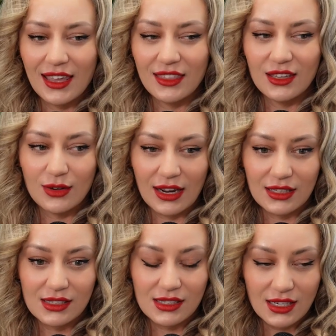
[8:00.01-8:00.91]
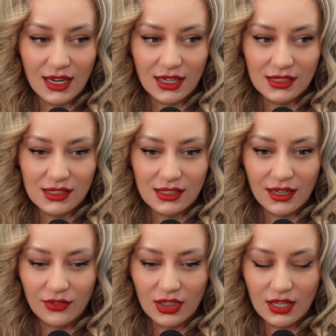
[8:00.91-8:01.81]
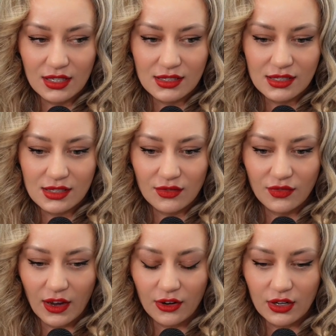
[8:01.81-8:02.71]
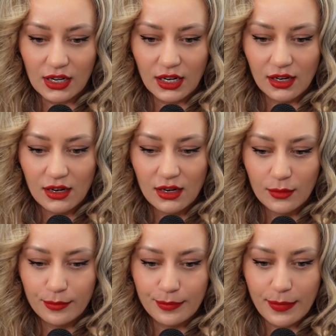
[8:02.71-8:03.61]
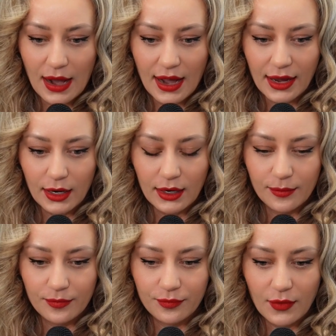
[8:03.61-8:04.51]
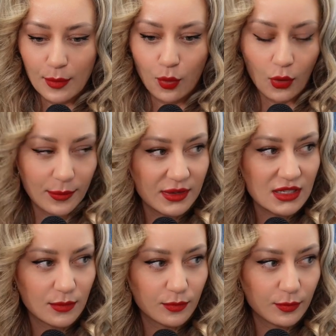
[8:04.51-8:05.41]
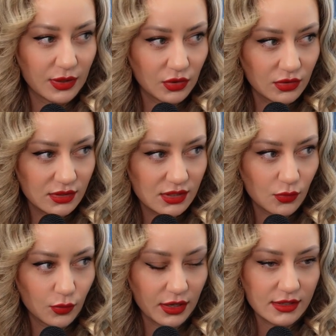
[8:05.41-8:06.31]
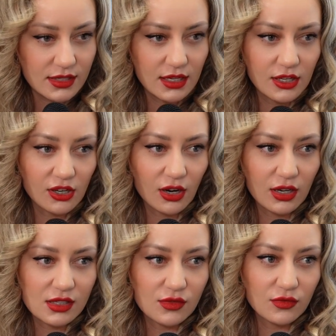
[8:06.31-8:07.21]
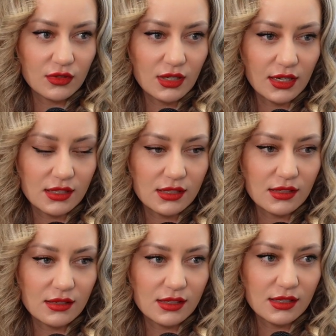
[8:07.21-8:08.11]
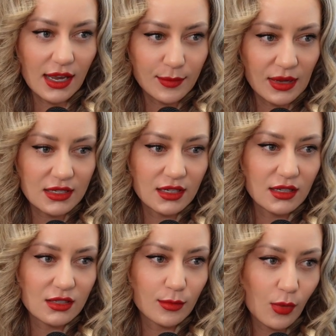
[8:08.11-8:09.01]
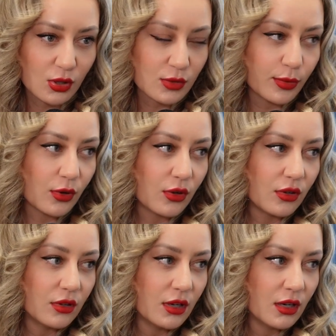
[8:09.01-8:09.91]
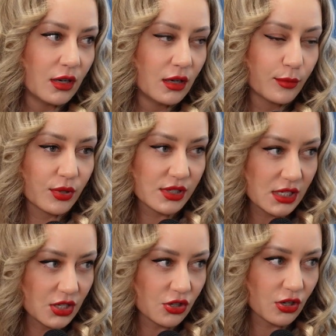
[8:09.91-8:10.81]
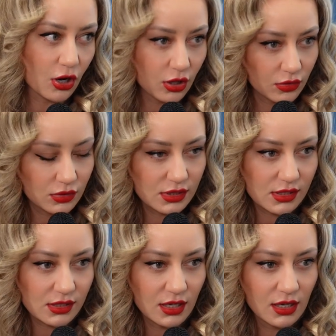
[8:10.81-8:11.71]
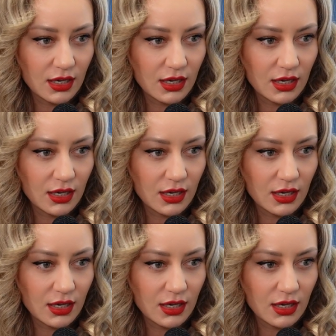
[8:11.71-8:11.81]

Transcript: In the United States, everything is very by appointment billed, whereas here it's segmented into multiple procedure codes.